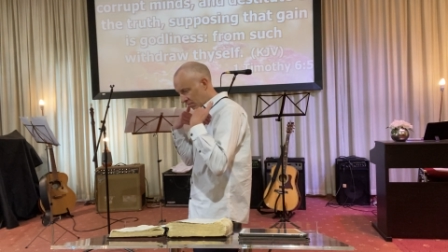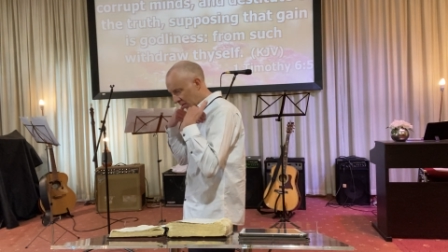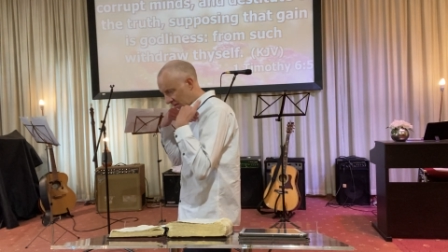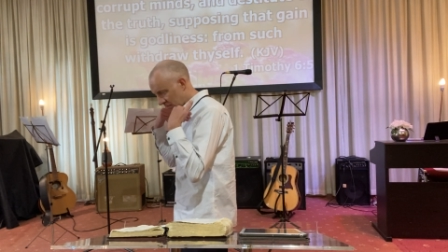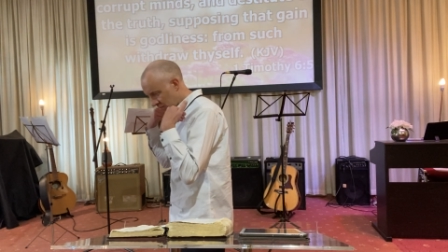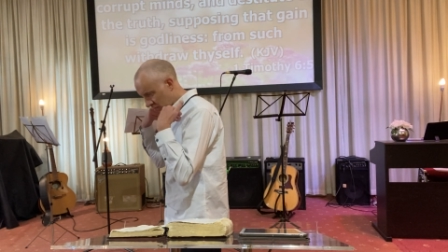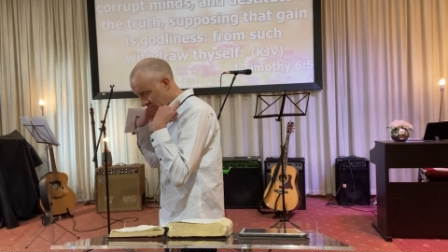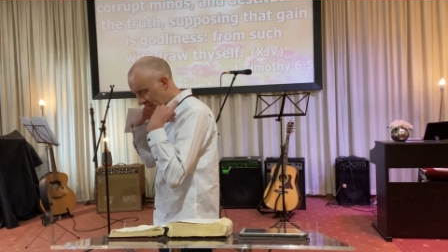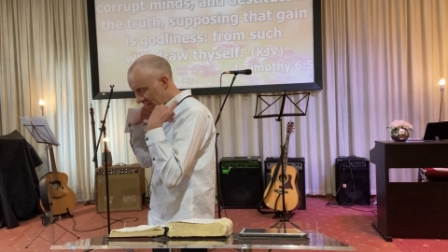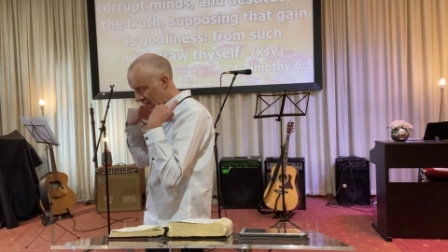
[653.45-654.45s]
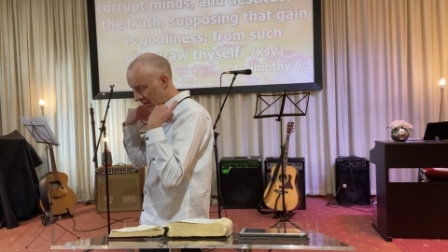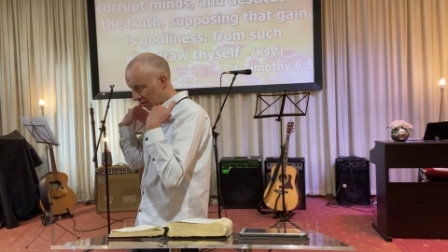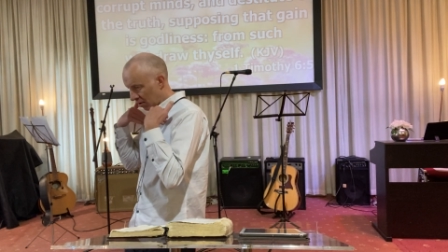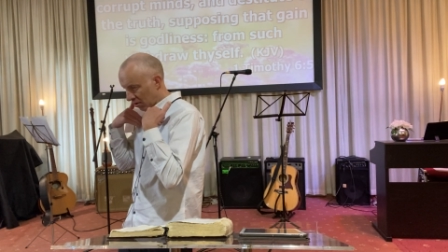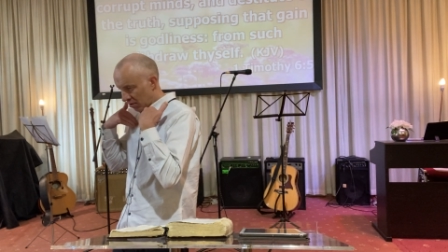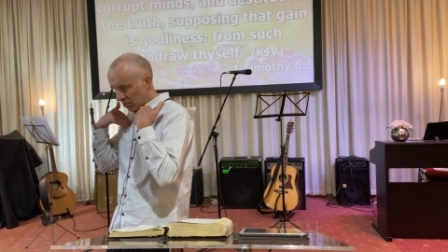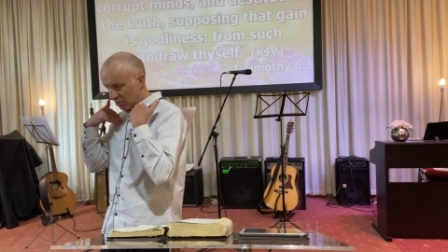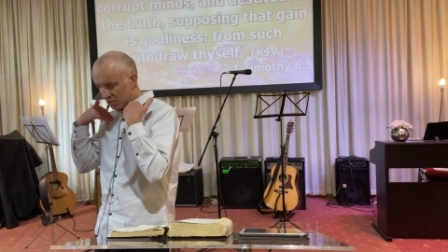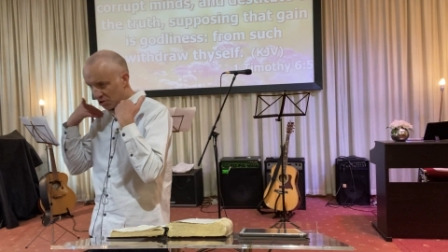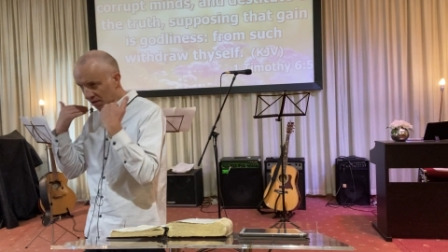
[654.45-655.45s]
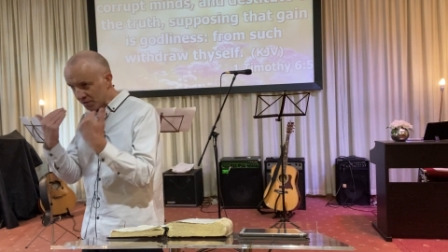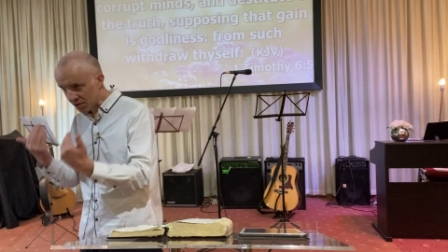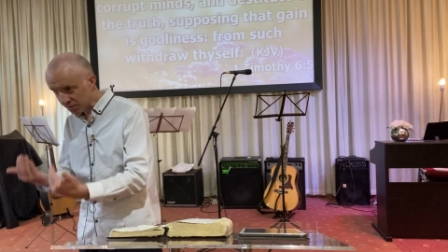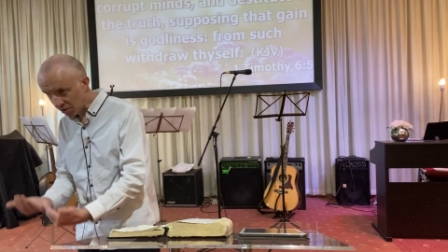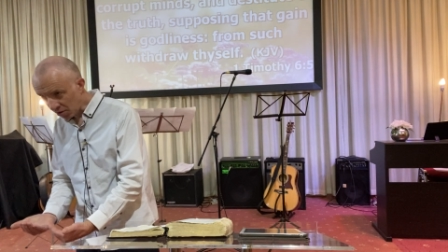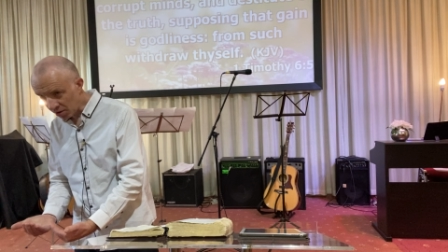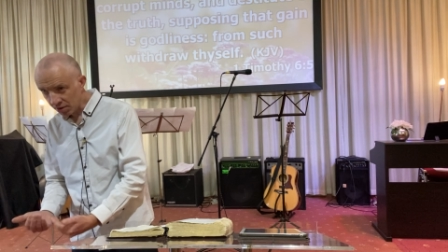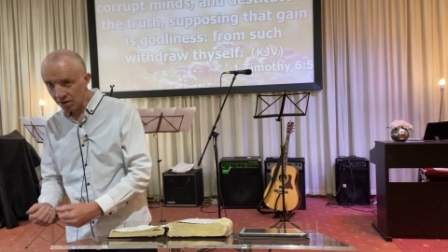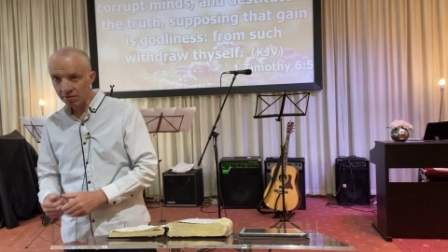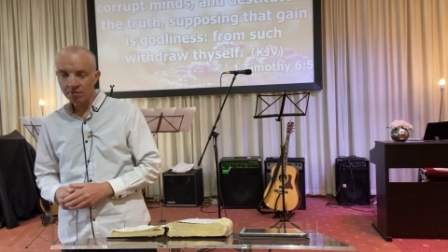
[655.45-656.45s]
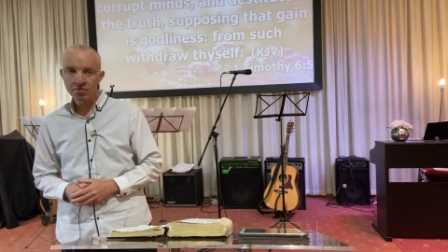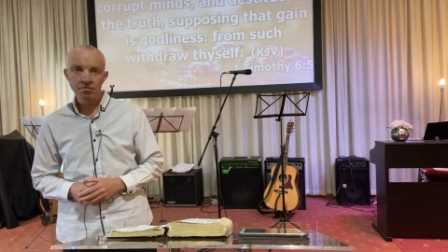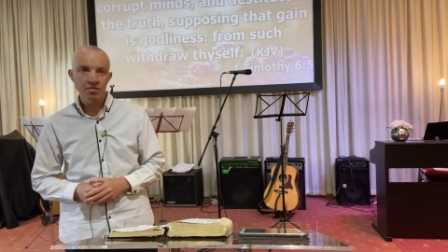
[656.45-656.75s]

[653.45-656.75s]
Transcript: be, be servants of God and